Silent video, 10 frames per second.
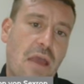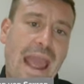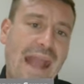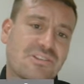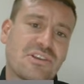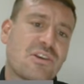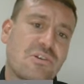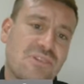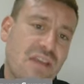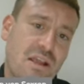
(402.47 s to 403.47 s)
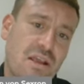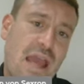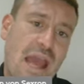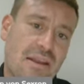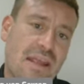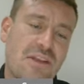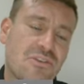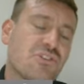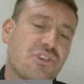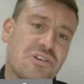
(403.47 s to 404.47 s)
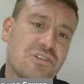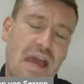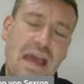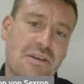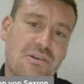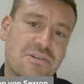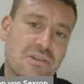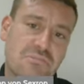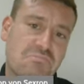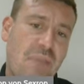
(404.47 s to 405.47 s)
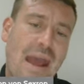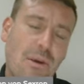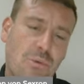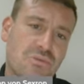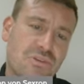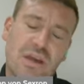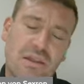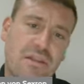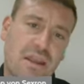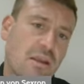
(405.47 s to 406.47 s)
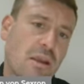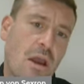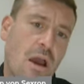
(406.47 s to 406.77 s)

executing an injured and bound, I think,